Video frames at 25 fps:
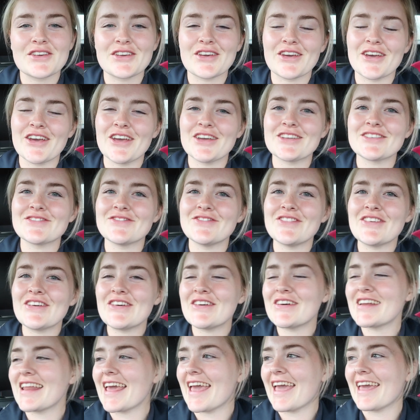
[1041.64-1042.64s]
Good
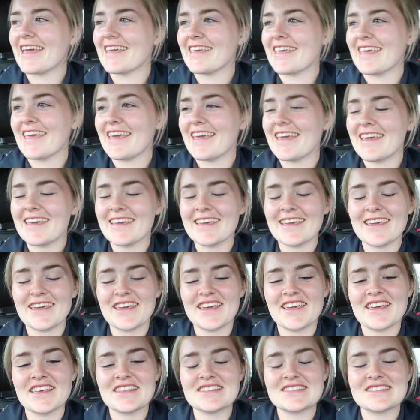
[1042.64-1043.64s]
morning. It
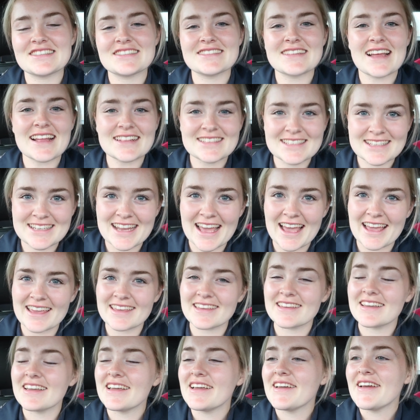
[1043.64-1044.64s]
is
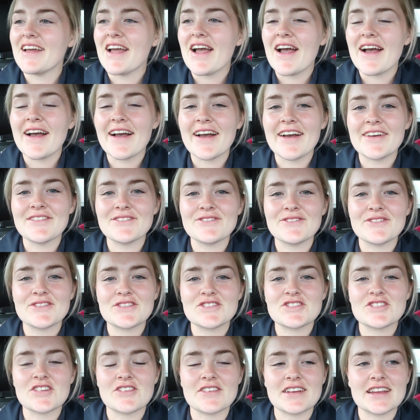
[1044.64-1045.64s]
Saturday.
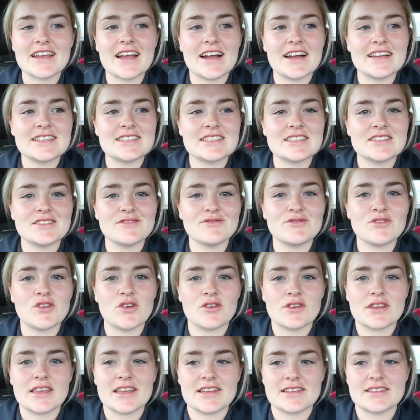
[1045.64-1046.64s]
Sorry, I didn't
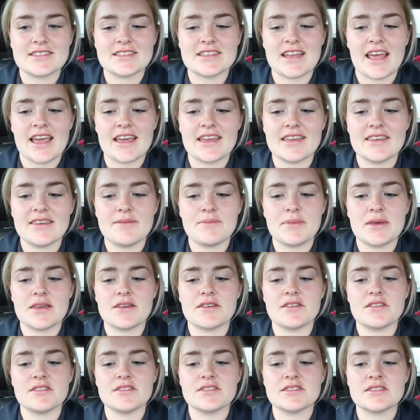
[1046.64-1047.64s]
vlog yesterday
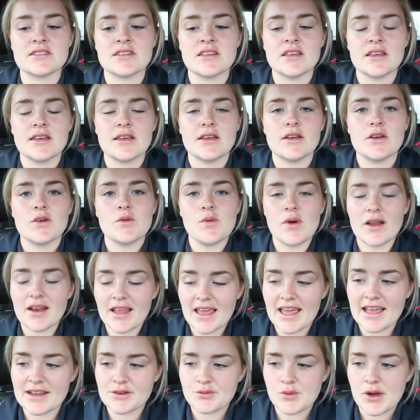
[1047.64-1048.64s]
because, one, I
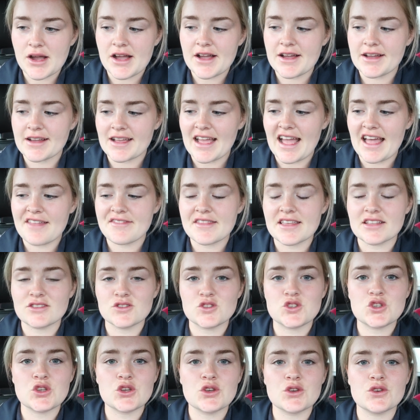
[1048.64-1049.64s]
had work, and
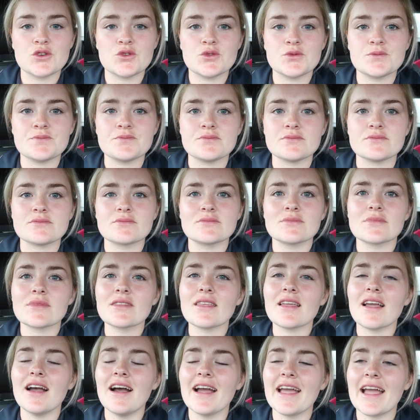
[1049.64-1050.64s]
then, two,
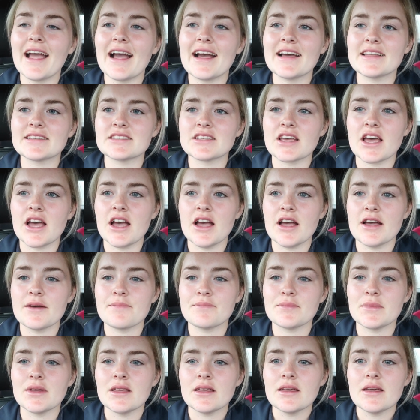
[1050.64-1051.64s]
I had
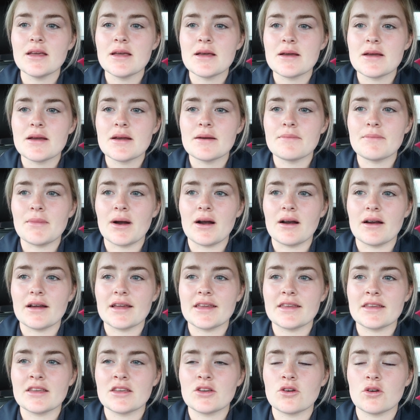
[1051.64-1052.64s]

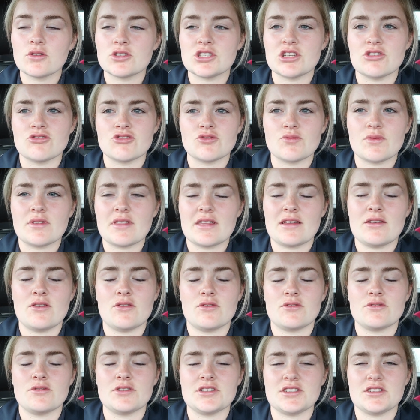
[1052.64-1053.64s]
my godchildren, well,